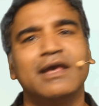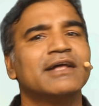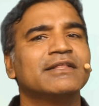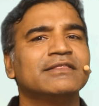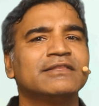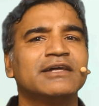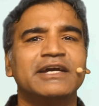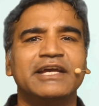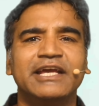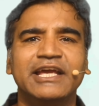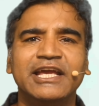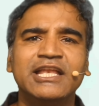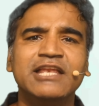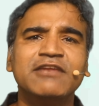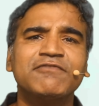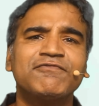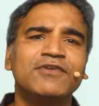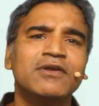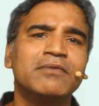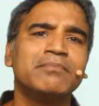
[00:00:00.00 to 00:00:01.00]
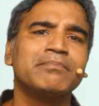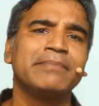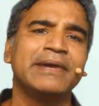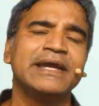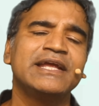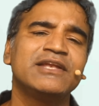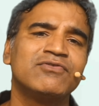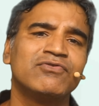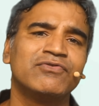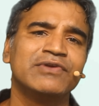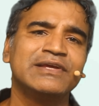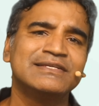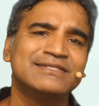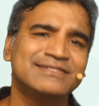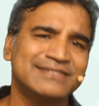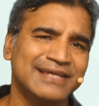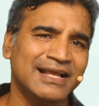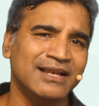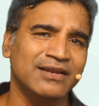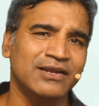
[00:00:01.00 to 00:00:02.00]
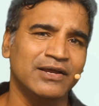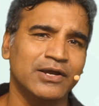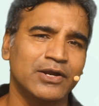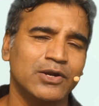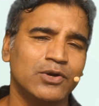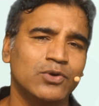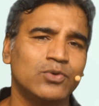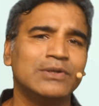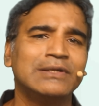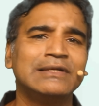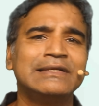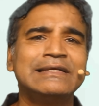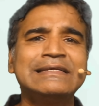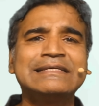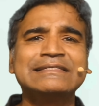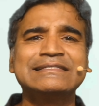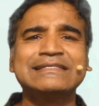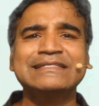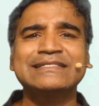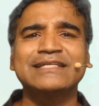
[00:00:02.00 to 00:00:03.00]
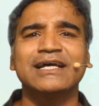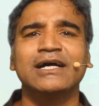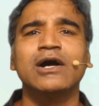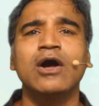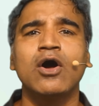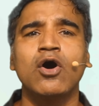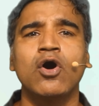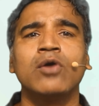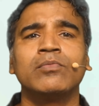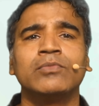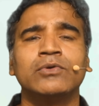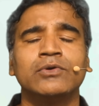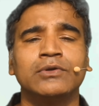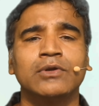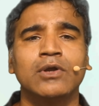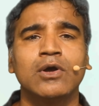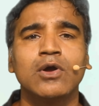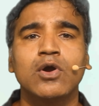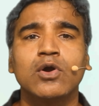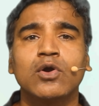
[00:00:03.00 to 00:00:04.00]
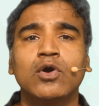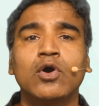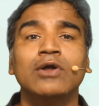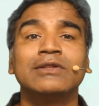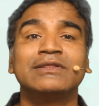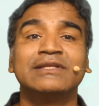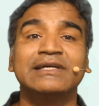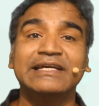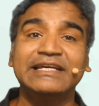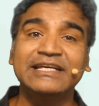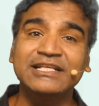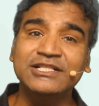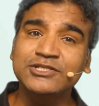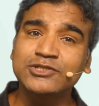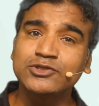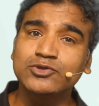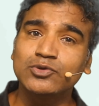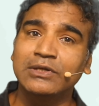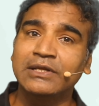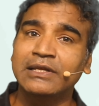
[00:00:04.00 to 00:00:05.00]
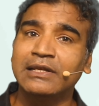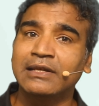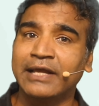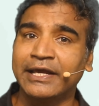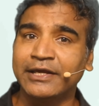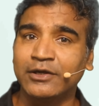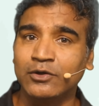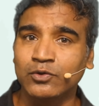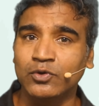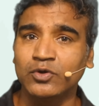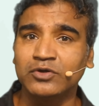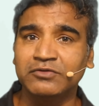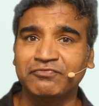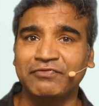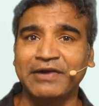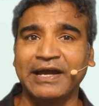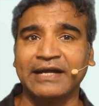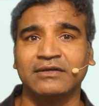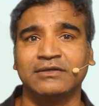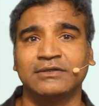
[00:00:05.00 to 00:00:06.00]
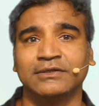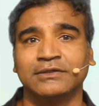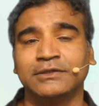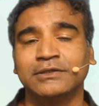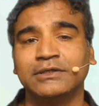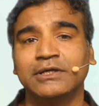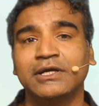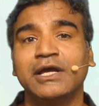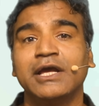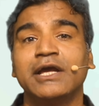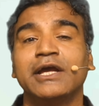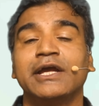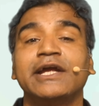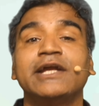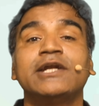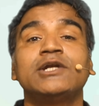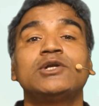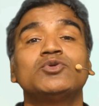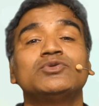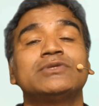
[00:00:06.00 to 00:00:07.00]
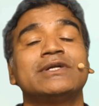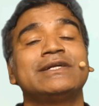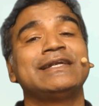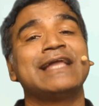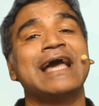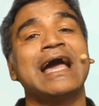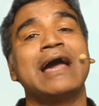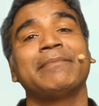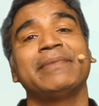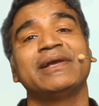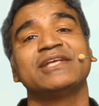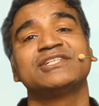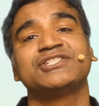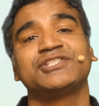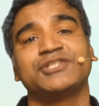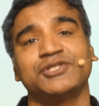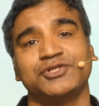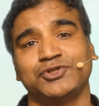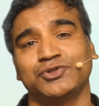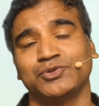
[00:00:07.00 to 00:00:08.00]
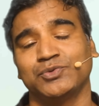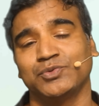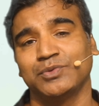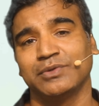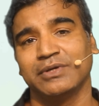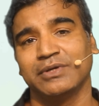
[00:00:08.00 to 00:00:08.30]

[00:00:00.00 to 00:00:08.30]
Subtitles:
The inflammatory cell releases a hormone called the insulin-like growth factor into the damaged tissue,